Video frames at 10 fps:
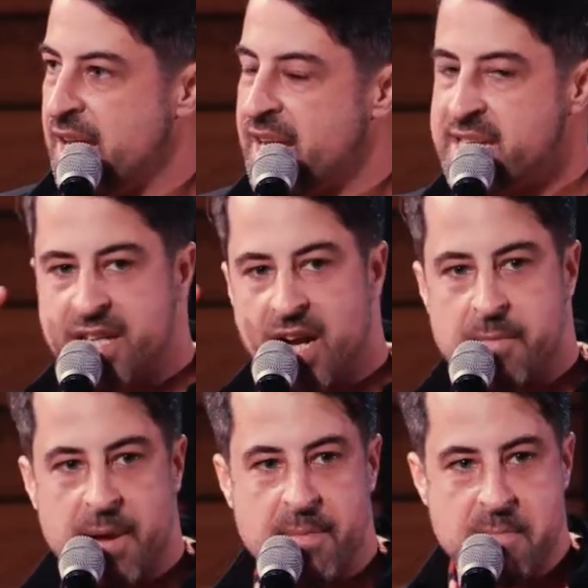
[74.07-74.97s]
He's
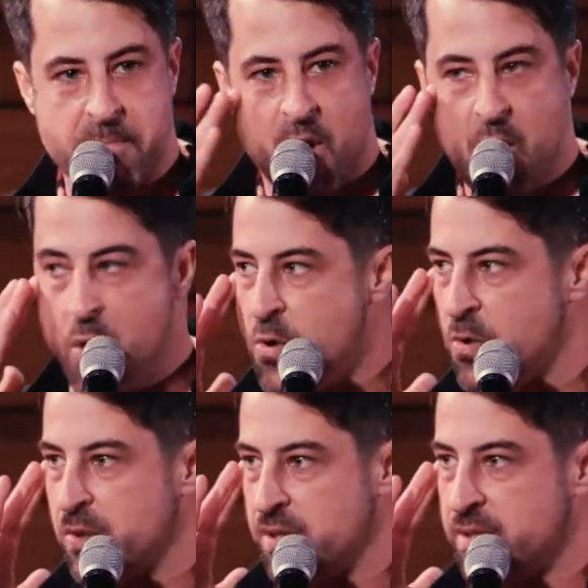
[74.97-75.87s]
talking about my
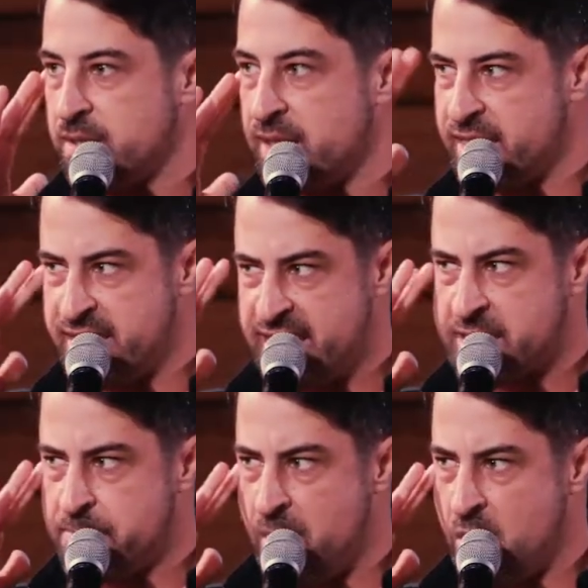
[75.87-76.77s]
mole.
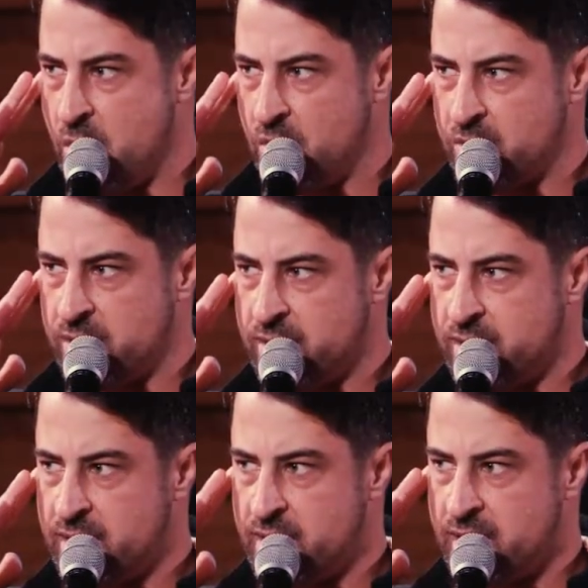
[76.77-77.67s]
This mole.
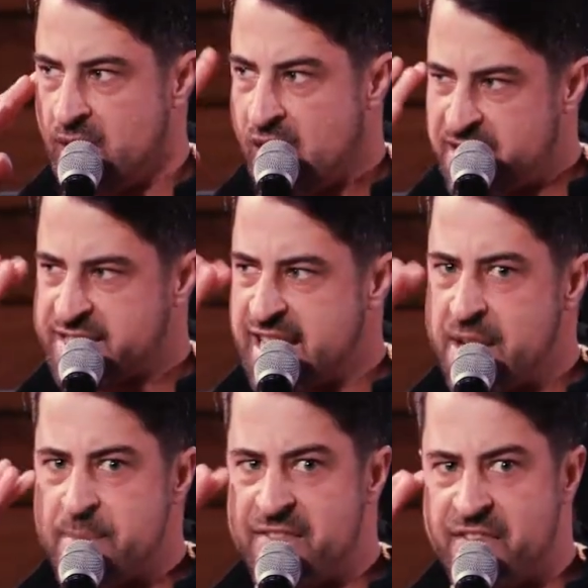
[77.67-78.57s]
On the
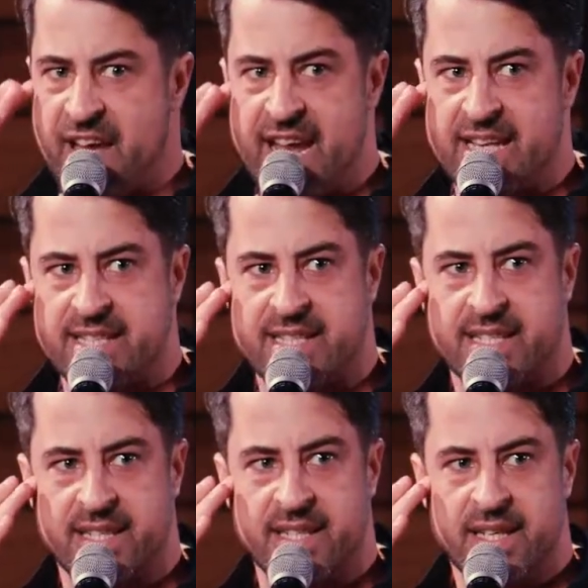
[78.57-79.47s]
side of my
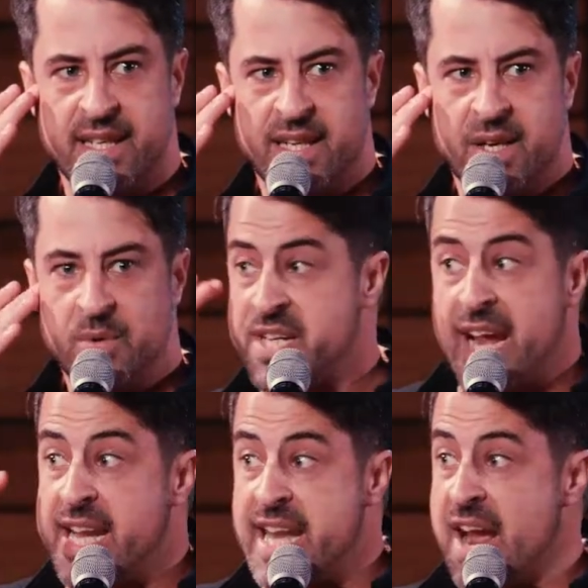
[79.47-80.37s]
face. Which
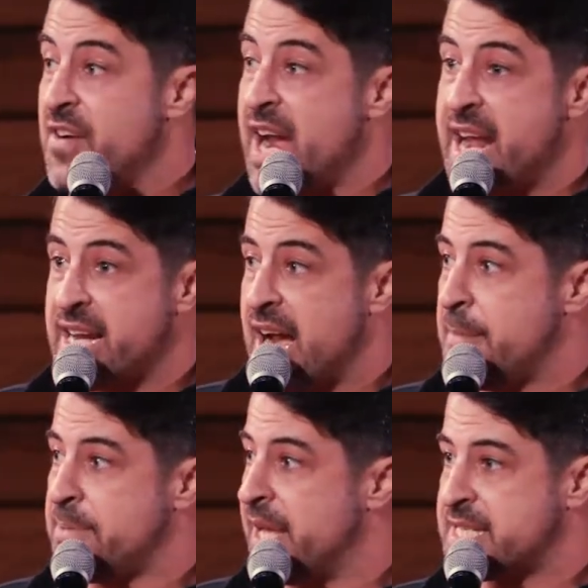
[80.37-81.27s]
I had never had a
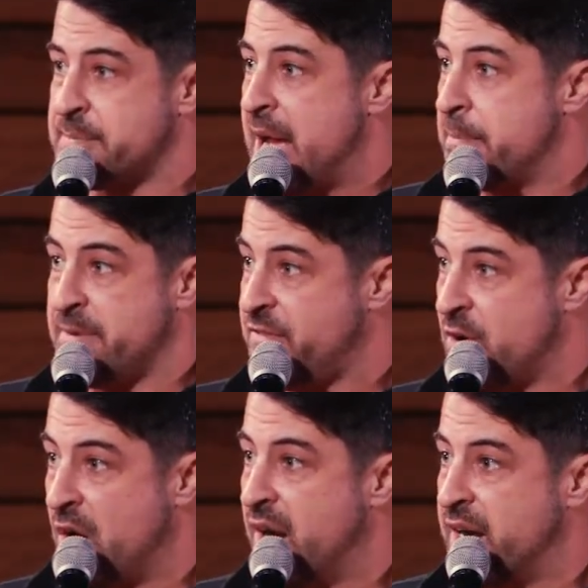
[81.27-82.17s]
complex about
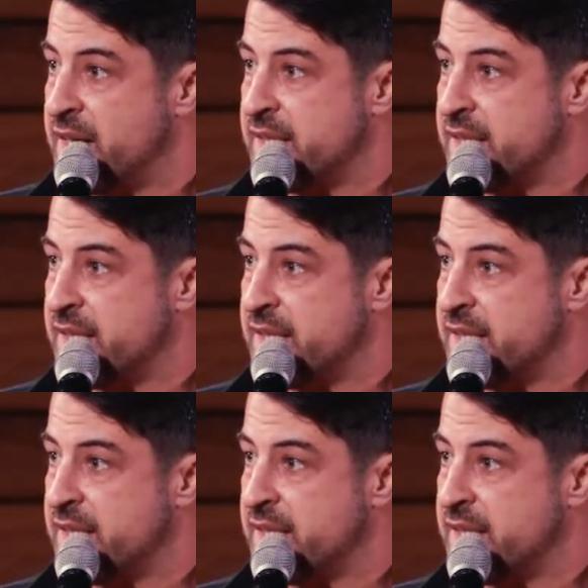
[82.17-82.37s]
before.